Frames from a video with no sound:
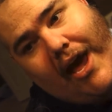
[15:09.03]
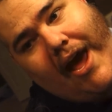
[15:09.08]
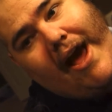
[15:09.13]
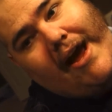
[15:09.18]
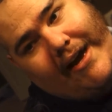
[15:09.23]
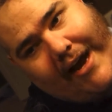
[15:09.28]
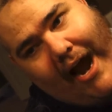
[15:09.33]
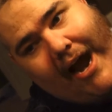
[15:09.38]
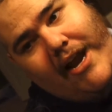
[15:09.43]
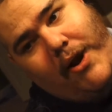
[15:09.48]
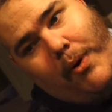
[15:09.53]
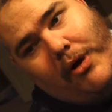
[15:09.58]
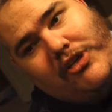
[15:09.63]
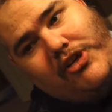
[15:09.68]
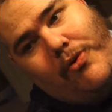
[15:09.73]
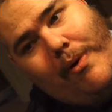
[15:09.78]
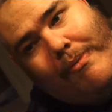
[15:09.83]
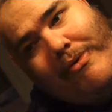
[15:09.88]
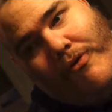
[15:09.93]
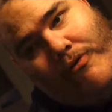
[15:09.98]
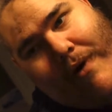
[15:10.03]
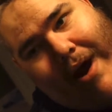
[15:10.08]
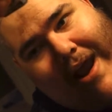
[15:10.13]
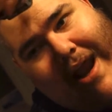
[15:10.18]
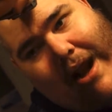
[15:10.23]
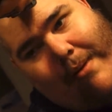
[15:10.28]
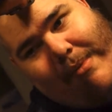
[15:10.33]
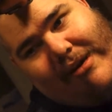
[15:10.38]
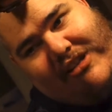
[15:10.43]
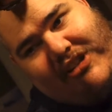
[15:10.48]
Yeah, it kind of was. You ripped it right
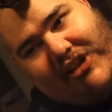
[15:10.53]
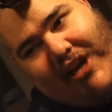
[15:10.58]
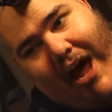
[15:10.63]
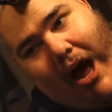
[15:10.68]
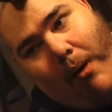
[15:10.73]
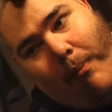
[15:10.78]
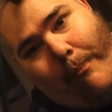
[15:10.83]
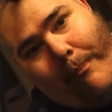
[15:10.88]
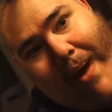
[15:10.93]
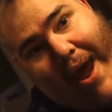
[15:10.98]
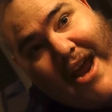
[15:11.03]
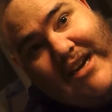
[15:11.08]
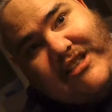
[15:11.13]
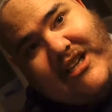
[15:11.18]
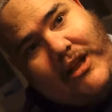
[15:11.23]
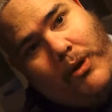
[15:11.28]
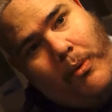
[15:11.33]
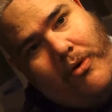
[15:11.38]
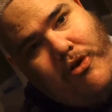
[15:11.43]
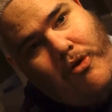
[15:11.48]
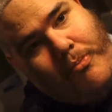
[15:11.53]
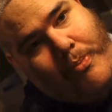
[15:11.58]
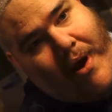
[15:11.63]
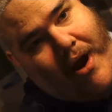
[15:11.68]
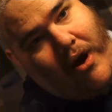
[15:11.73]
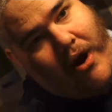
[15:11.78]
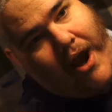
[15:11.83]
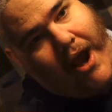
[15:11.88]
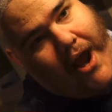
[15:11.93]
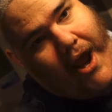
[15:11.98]
out of my scalp, basically with your
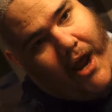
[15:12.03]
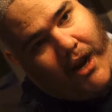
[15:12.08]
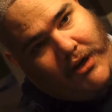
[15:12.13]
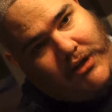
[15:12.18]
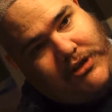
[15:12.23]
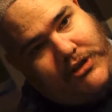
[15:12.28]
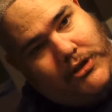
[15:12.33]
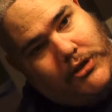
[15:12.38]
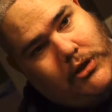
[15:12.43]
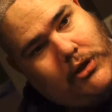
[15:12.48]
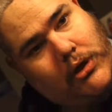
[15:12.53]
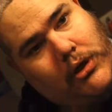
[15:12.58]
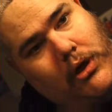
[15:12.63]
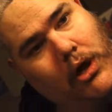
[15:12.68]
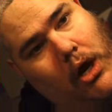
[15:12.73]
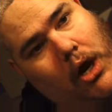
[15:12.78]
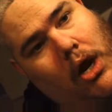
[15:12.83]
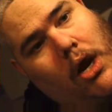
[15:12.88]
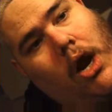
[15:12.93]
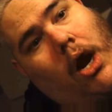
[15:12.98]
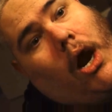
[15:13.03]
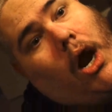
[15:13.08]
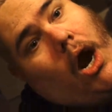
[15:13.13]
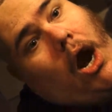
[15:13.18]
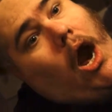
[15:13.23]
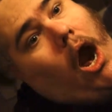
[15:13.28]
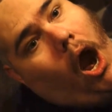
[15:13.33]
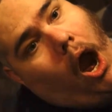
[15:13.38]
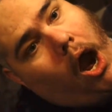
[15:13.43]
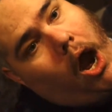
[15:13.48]
bare hands.
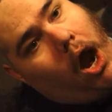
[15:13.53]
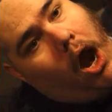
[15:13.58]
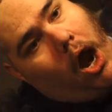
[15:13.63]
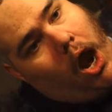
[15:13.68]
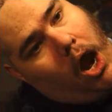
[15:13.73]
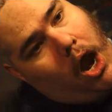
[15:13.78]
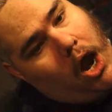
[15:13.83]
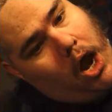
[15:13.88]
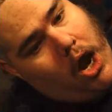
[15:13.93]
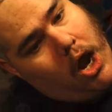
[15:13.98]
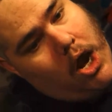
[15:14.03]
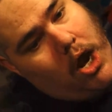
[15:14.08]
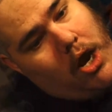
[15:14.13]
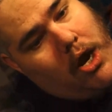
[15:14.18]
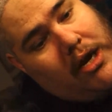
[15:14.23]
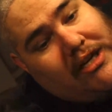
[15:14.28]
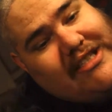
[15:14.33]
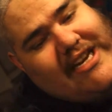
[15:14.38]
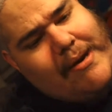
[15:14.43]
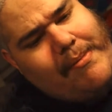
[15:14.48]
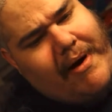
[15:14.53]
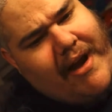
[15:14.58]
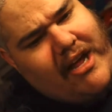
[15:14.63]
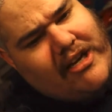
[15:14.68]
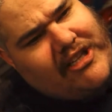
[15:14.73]
I, oh. Does anybody